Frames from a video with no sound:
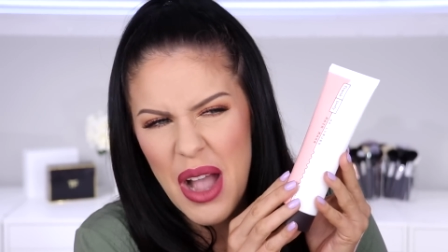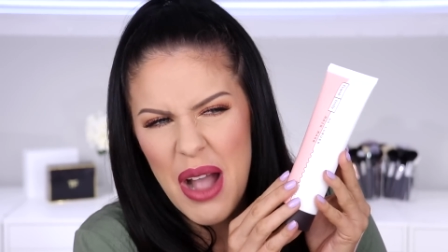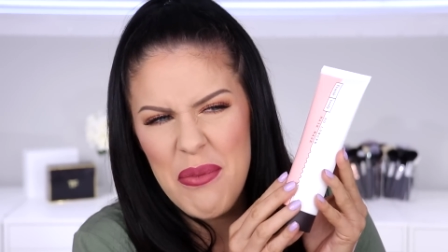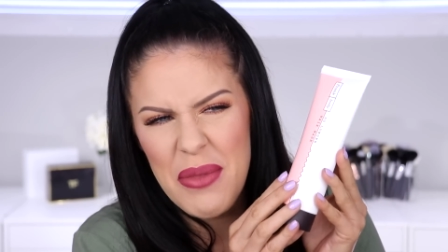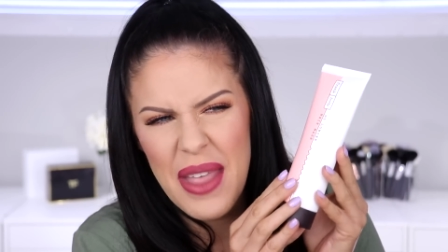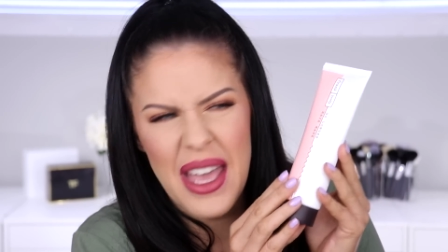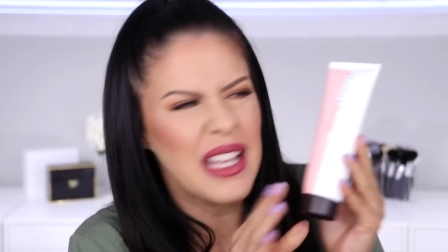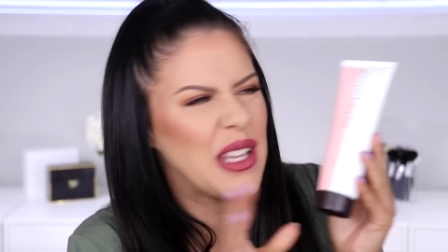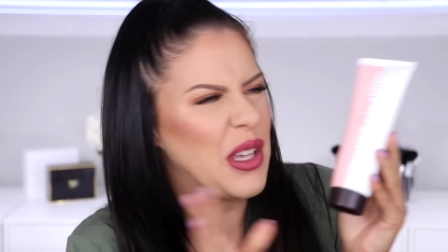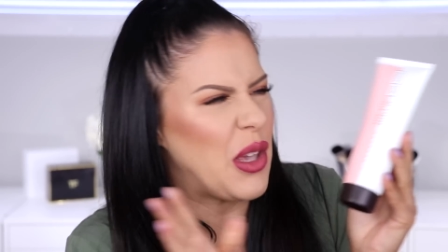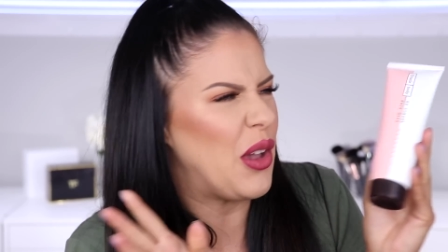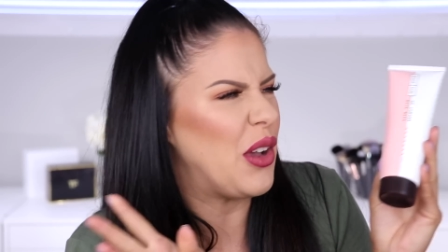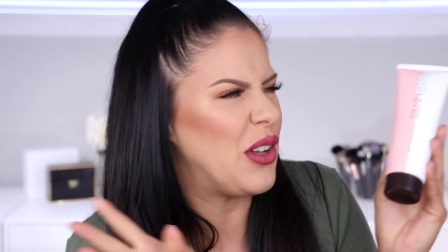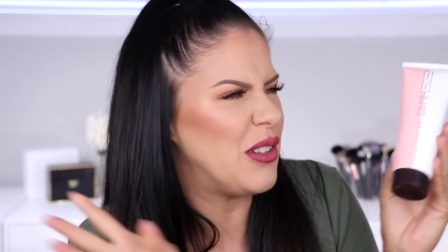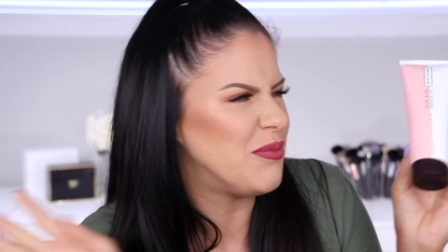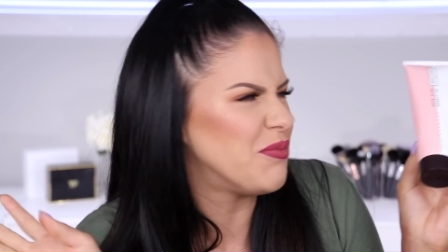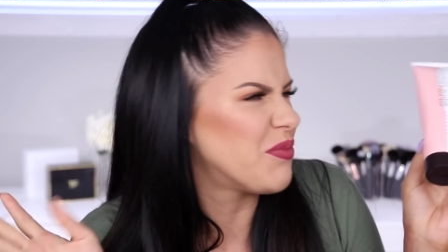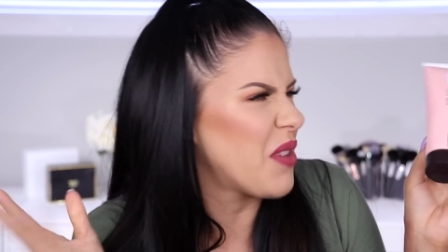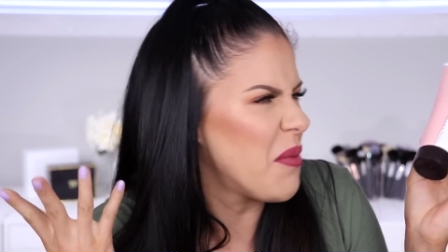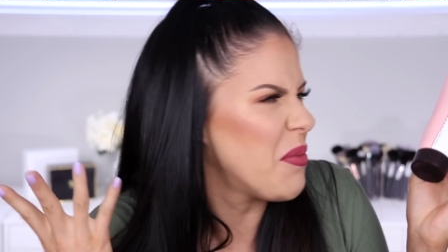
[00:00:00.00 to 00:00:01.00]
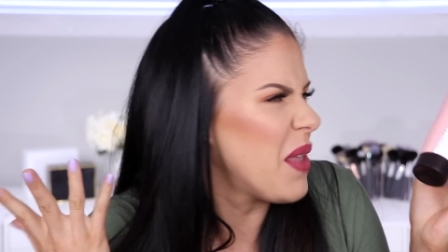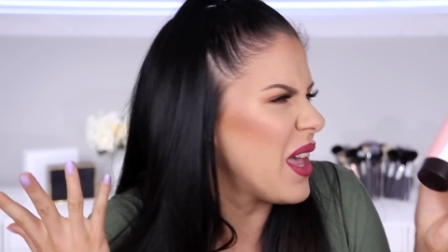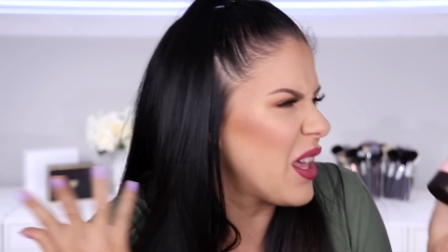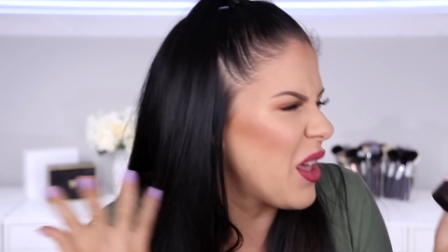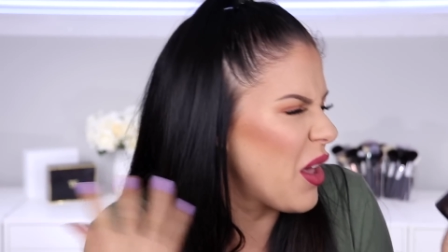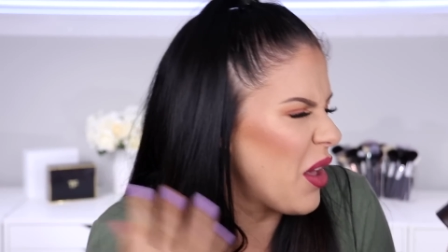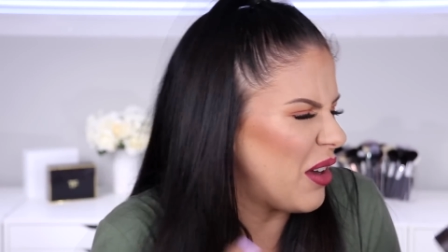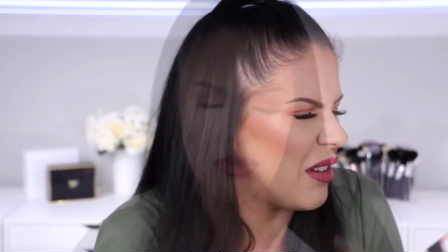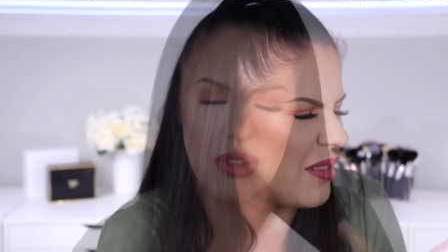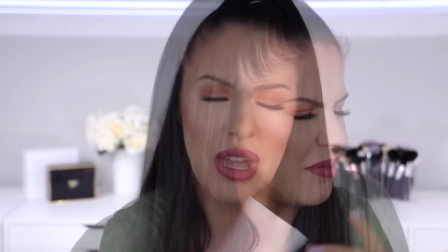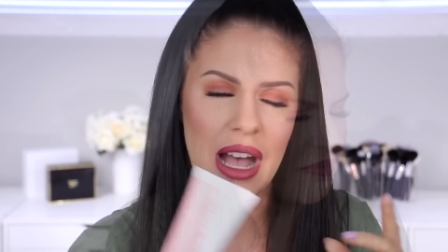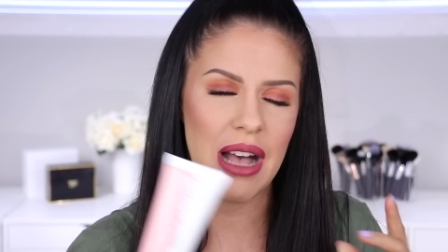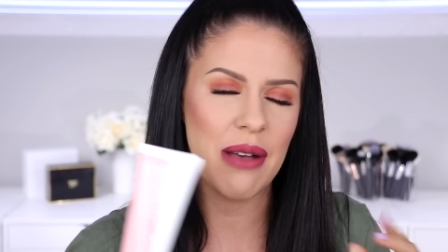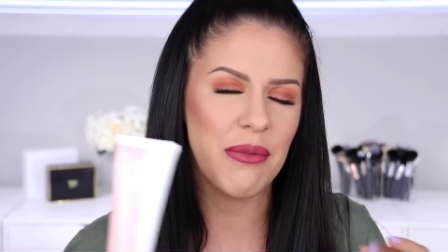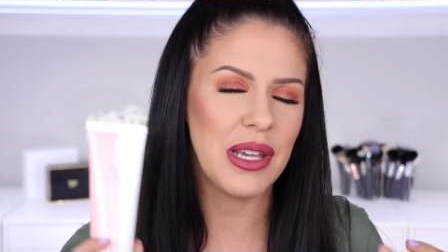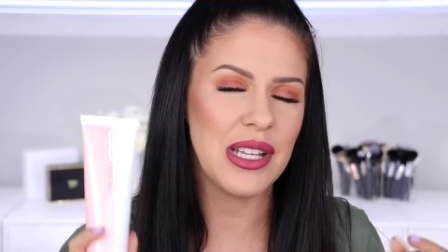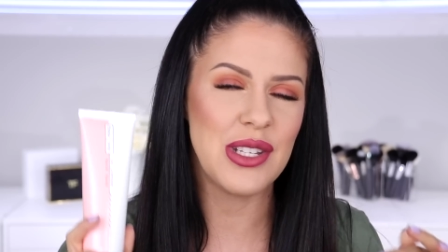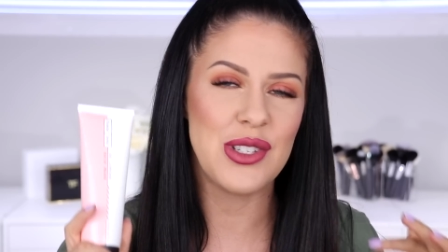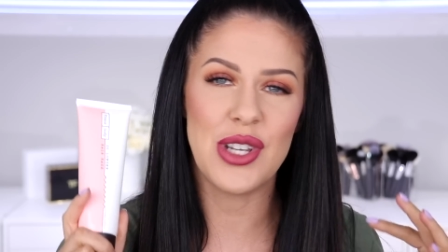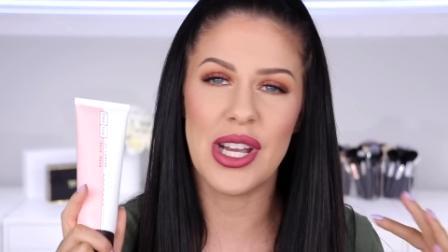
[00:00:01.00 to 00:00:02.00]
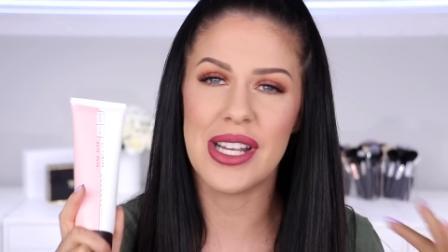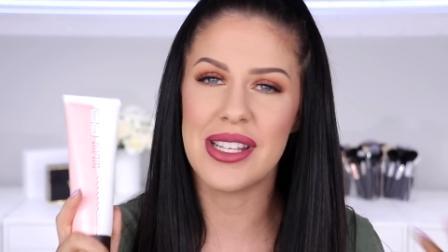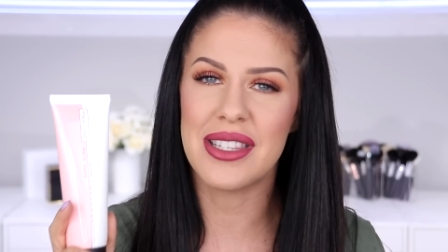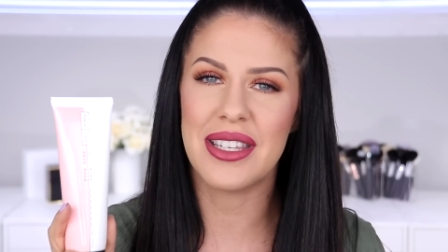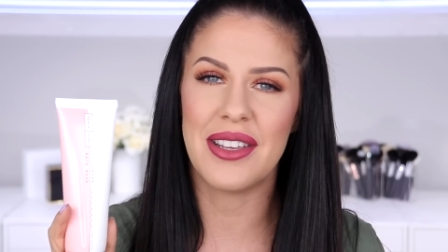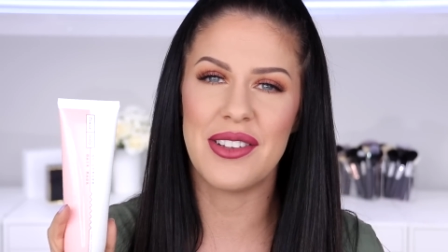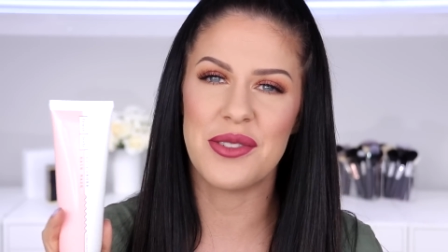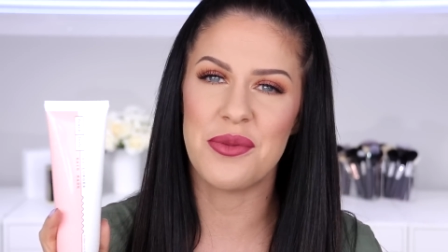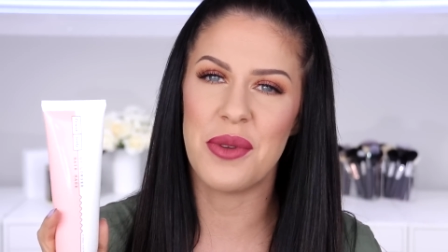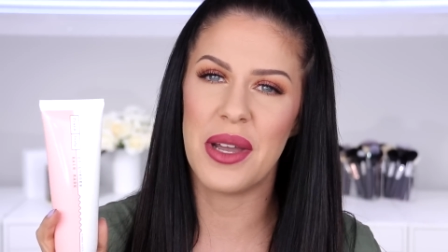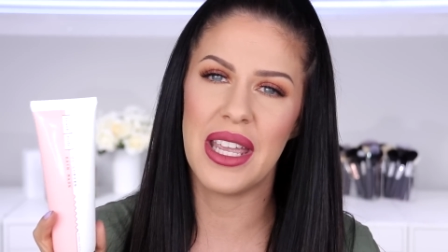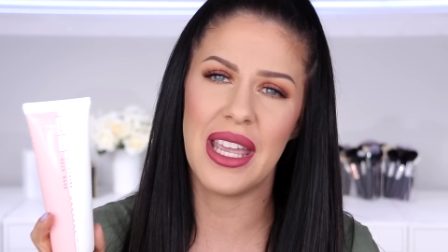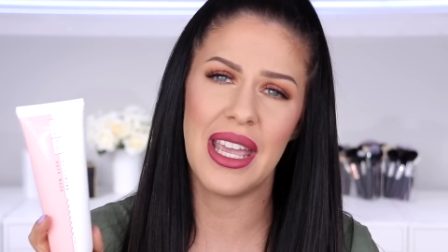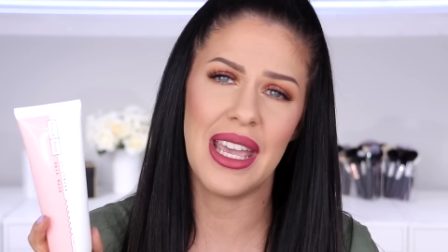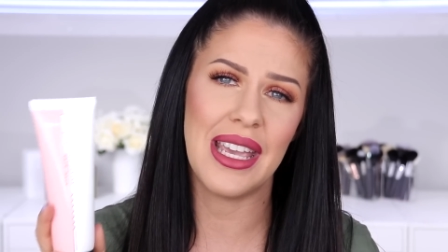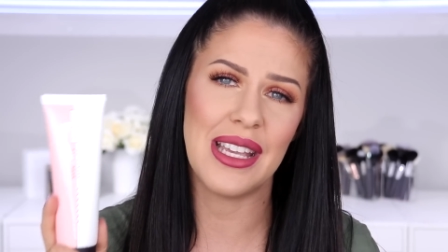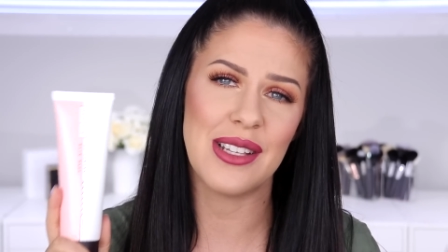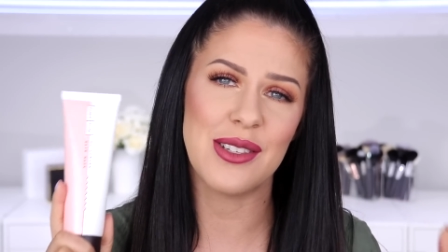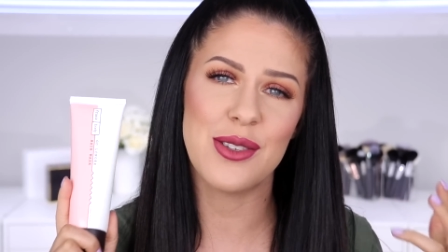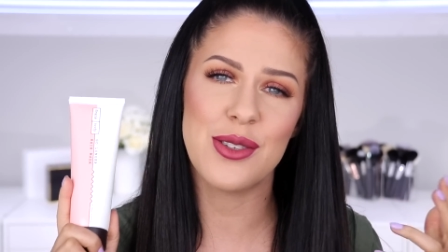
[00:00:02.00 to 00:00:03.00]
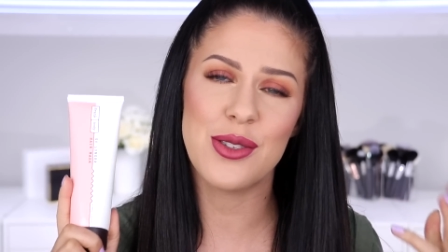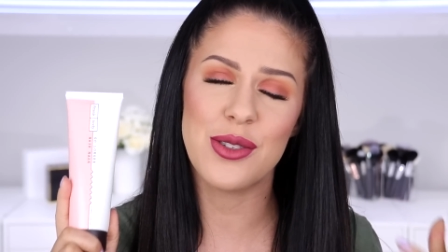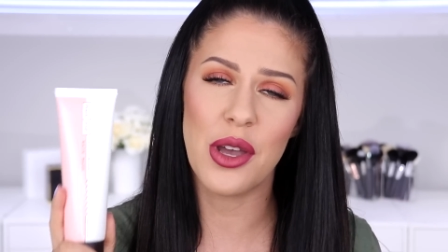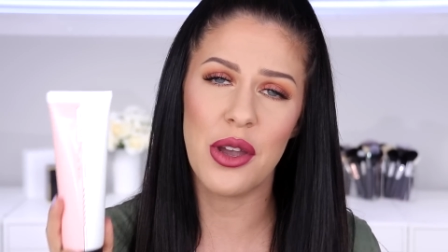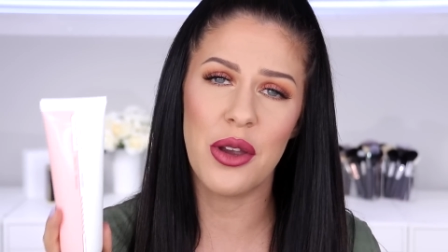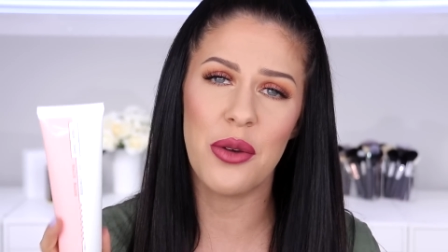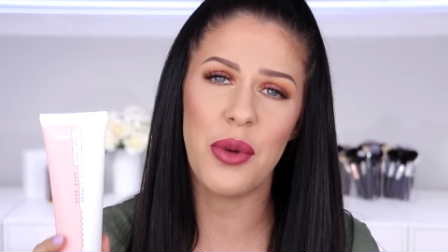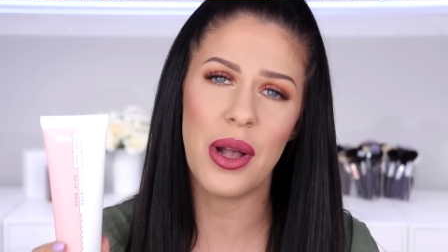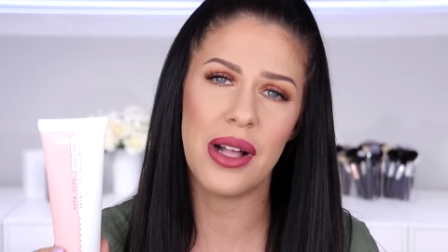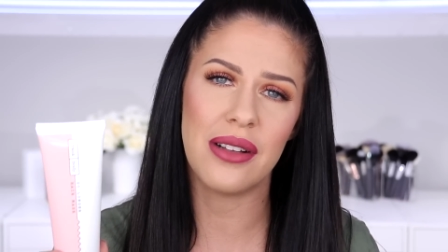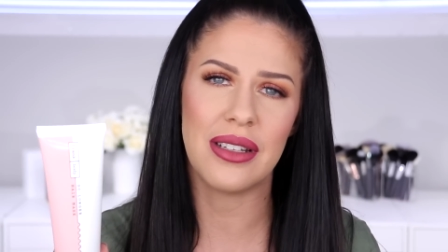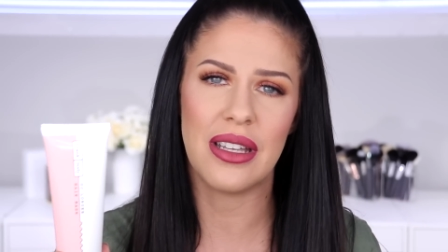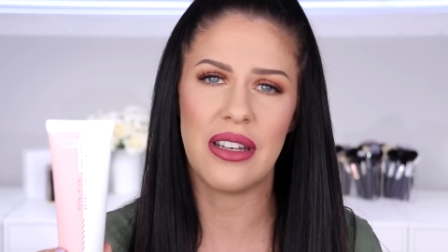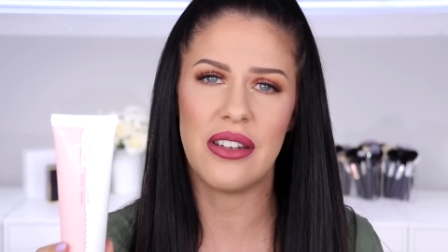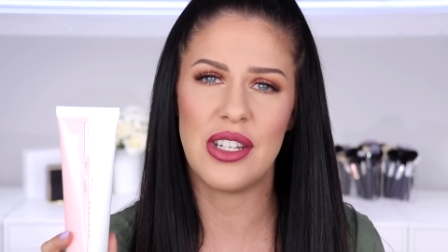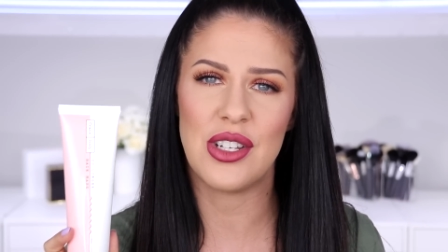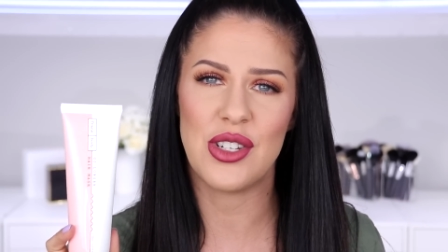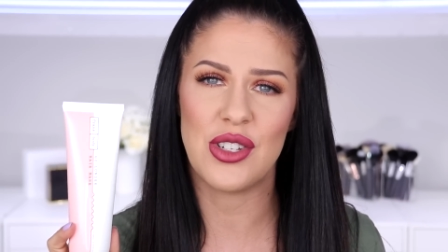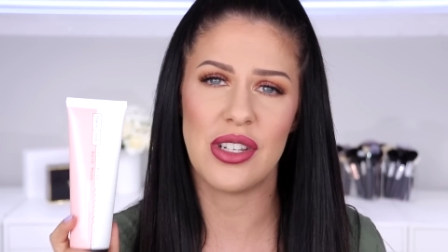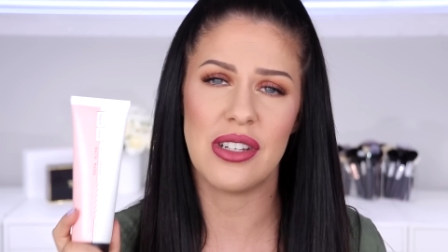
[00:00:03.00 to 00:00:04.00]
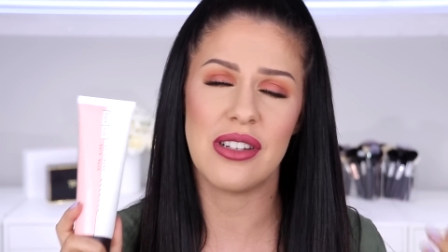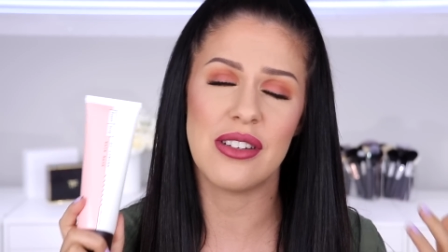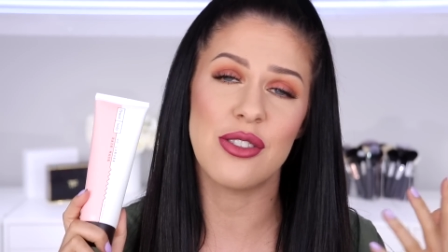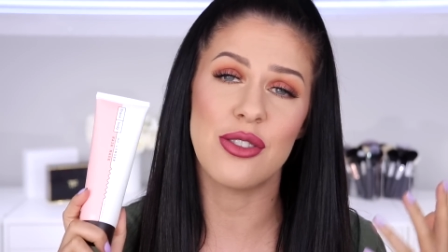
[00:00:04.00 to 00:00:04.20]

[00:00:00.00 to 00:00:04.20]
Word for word: I'm that girl. I'm that girl. Um, it just leaves my hair so well conditioned,